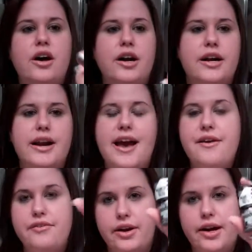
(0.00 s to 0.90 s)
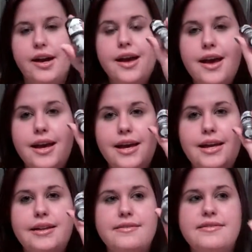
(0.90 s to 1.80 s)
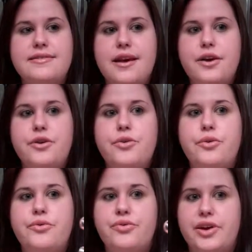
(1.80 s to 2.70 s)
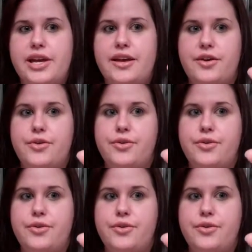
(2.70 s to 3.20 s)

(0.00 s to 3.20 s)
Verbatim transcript: art ever. It is so freaking